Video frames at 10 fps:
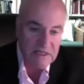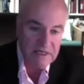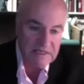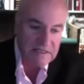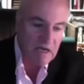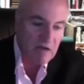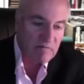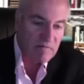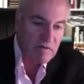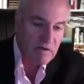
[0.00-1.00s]
in
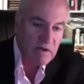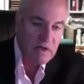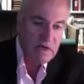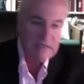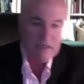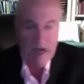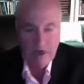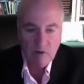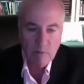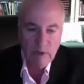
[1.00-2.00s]
itself is
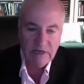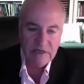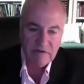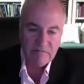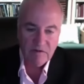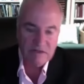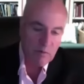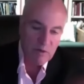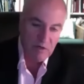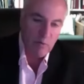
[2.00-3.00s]
not gonna make a difference,
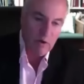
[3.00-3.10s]
so we shouldn't